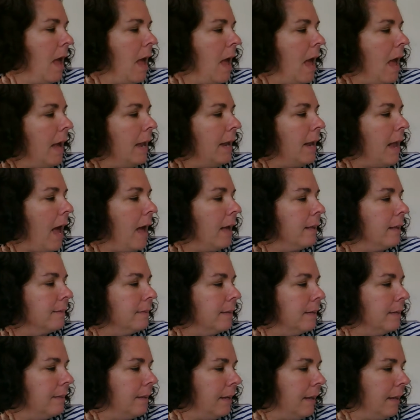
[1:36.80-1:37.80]
And as
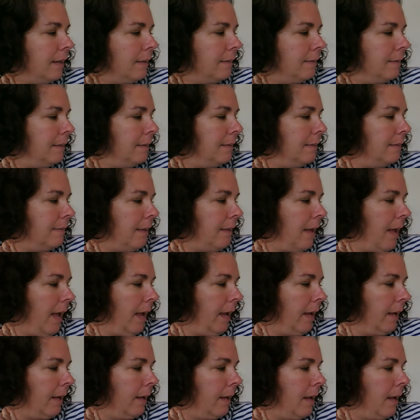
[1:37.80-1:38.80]
he danced, he
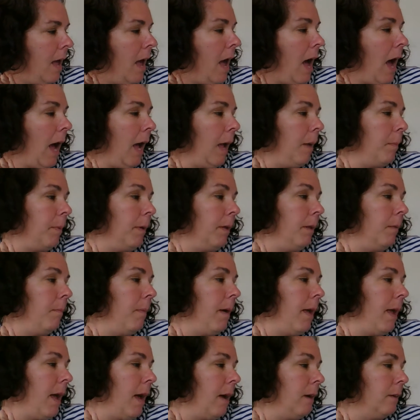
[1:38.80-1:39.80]
sang, "I built
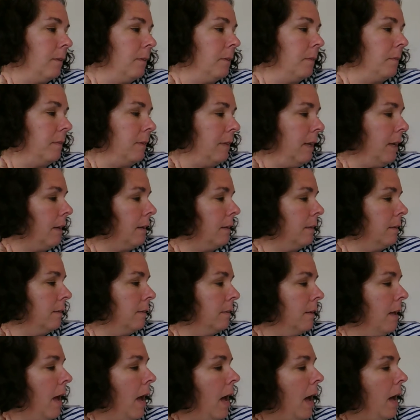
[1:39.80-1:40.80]
my house of
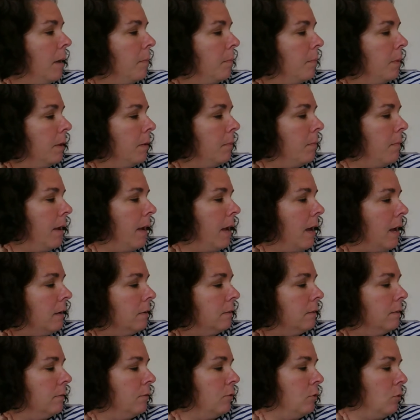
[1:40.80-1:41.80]
sticks, I built my
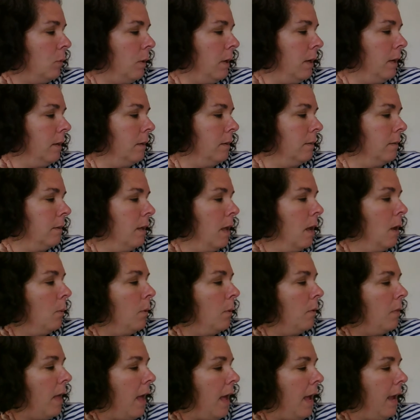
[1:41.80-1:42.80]
house of twigs,
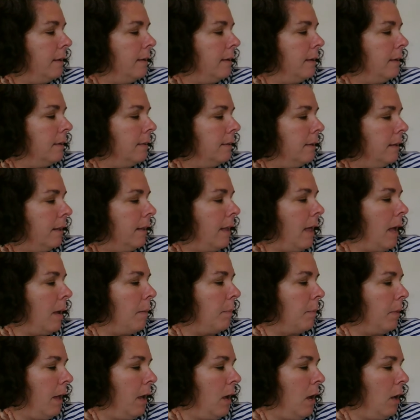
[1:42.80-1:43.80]
with a hey diddle diddle I
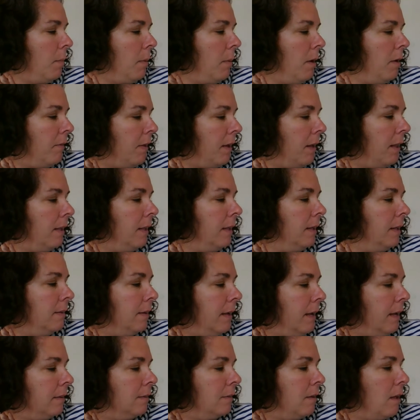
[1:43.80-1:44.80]
play on my fiddle and
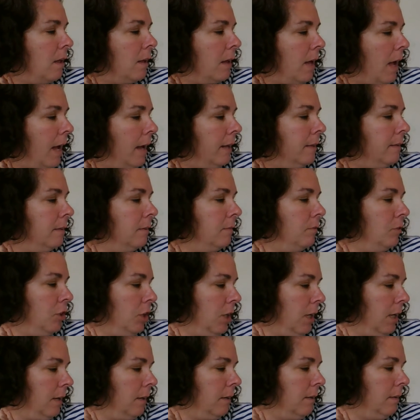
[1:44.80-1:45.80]
dance all kinds of
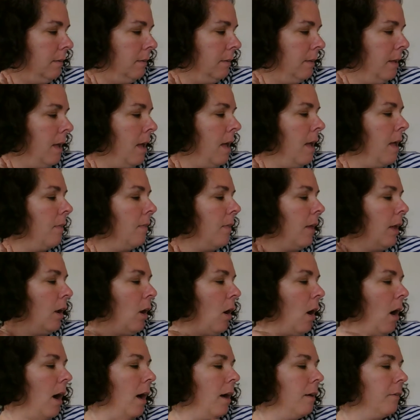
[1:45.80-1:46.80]
jigs." Then
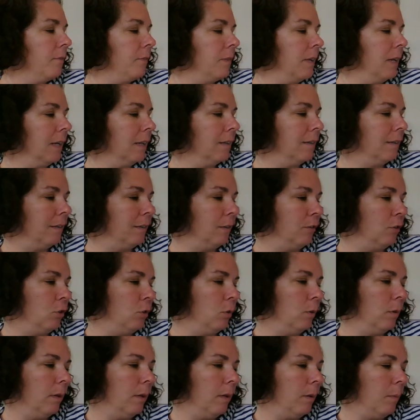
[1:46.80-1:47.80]
off danced the
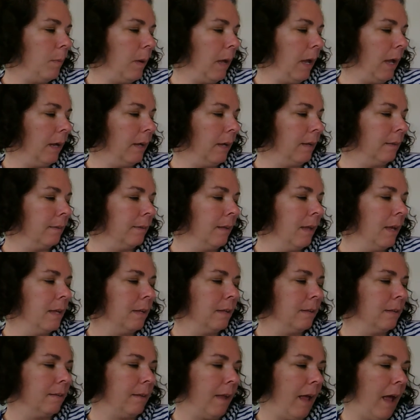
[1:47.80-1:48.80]
two little pigs
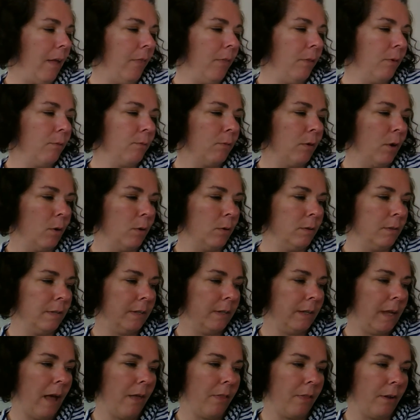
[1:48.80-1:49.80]
down the road
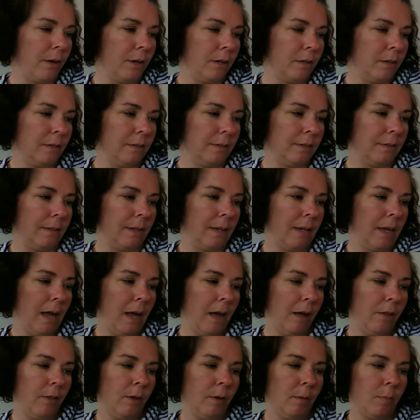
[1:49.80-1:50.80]
together to see
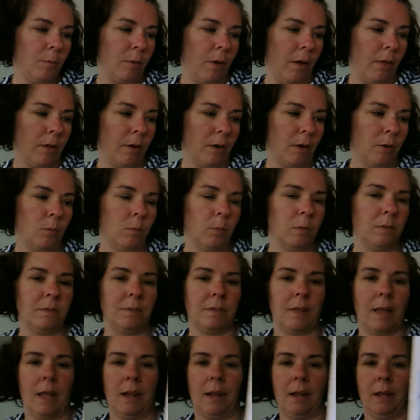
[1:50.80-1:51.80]
how their brother was
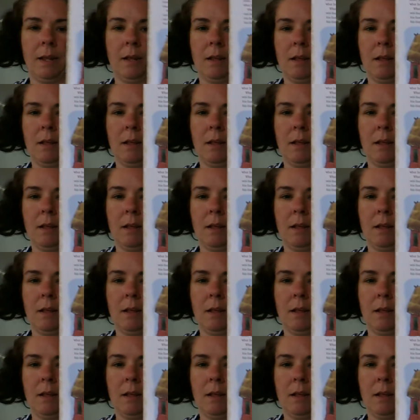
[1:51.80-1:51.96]
getting